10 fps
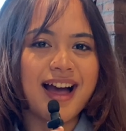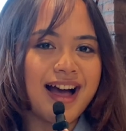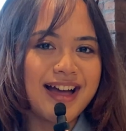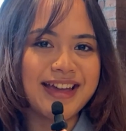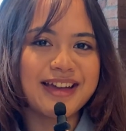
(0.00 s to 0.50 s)

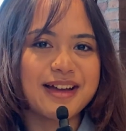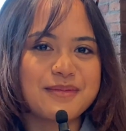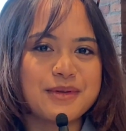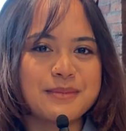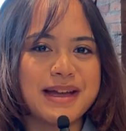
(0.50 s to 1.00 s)
Hi,
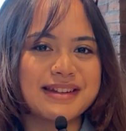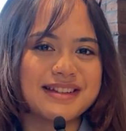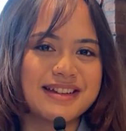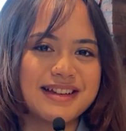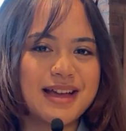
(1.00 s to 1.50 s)
I'm
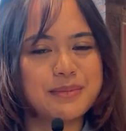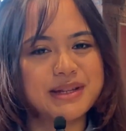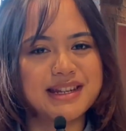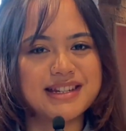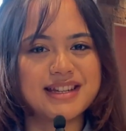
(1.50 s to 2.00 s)
Amanda. I'm
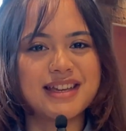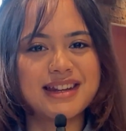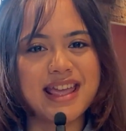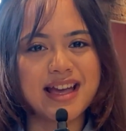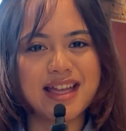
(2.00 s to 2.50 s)
a data and
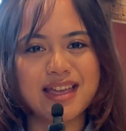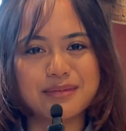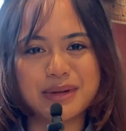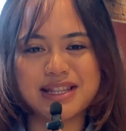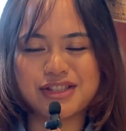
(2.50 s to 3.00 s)
A I
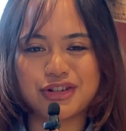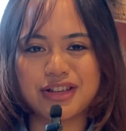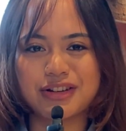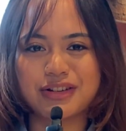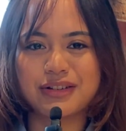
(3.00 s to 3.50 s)

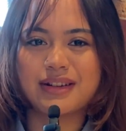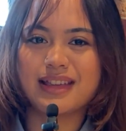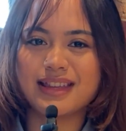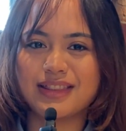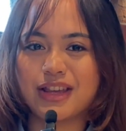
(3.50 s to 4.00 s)
administrator
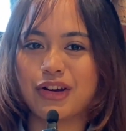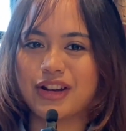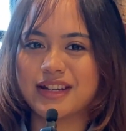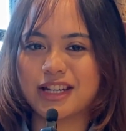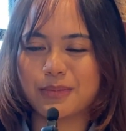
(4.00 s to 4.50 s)
in the R
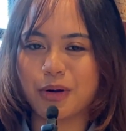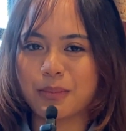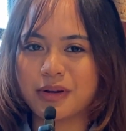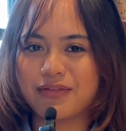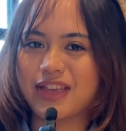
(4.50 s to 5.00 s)
and D
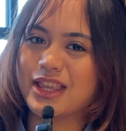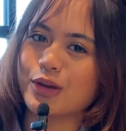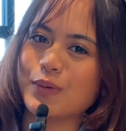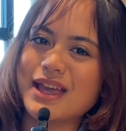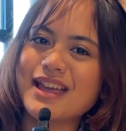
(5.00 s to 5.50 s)
department of A
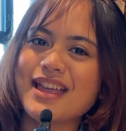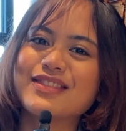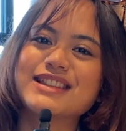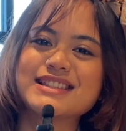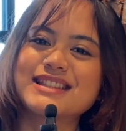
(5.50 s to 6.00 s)
Q A,
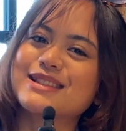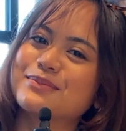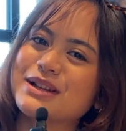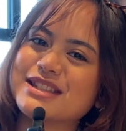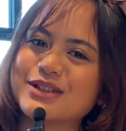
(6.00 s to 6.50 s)
and this is
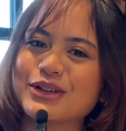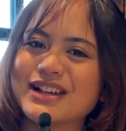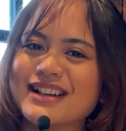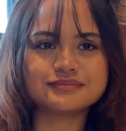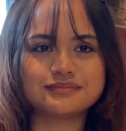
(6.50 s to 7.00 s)
Lepas
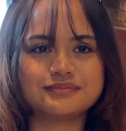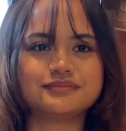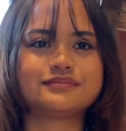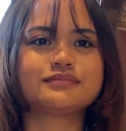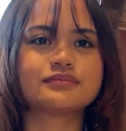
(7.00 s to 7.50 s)
Sekolah. So
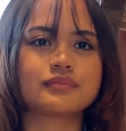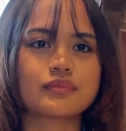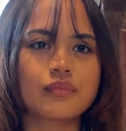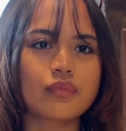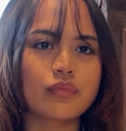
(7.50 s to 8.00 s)
Amanda,
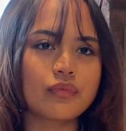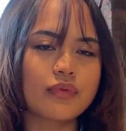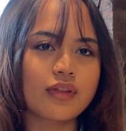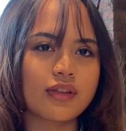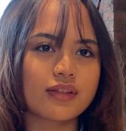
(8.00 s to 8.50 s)
what pathway
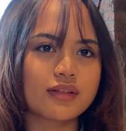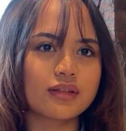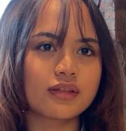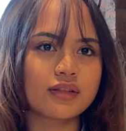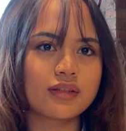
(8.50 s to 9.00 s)
did you do
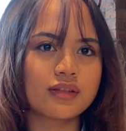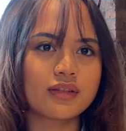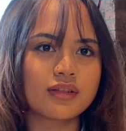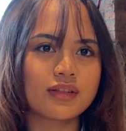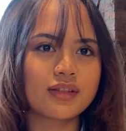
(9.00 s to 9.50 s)
for
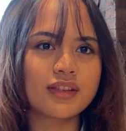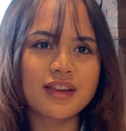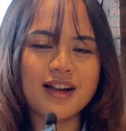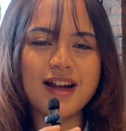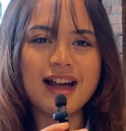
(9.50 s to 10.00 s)
pre-university?